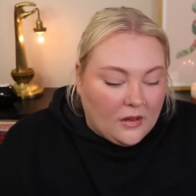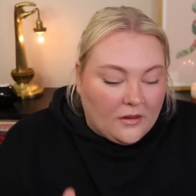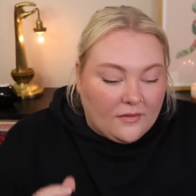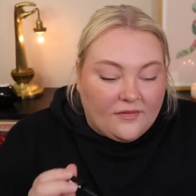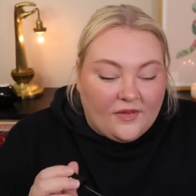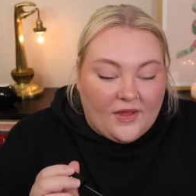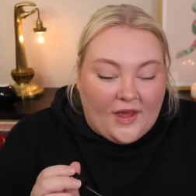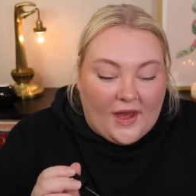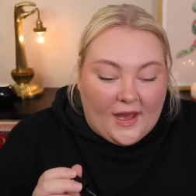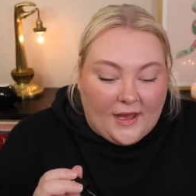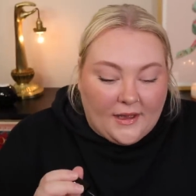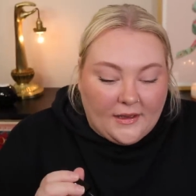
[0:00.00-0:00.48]
of
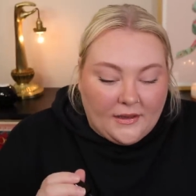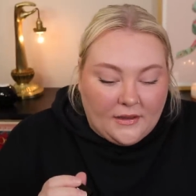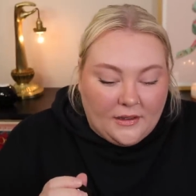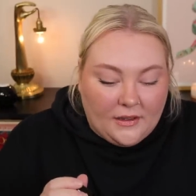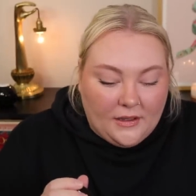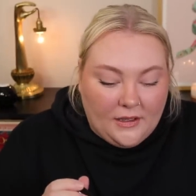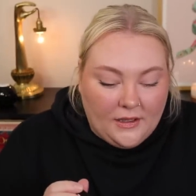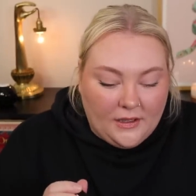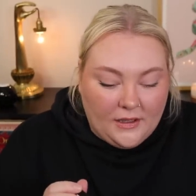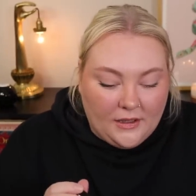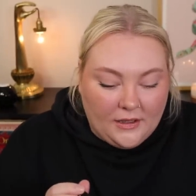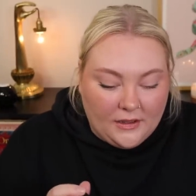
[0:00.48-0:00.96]
that,
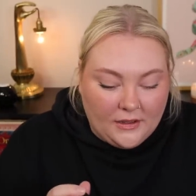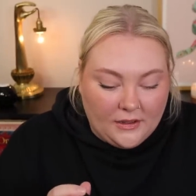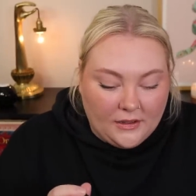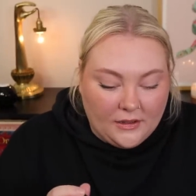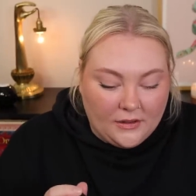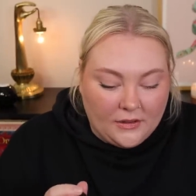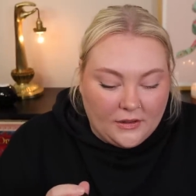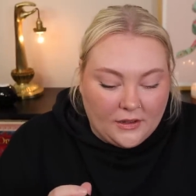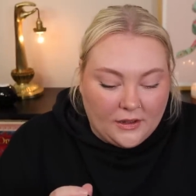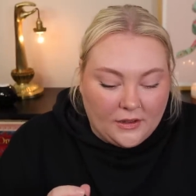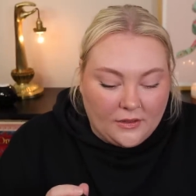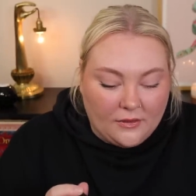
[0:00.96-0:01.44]

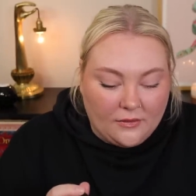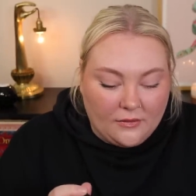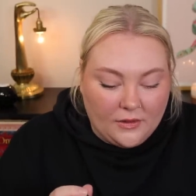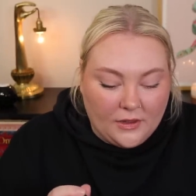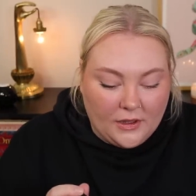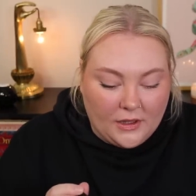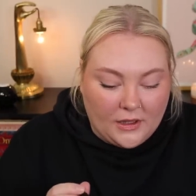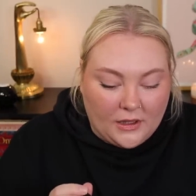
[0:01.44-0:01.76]
you know.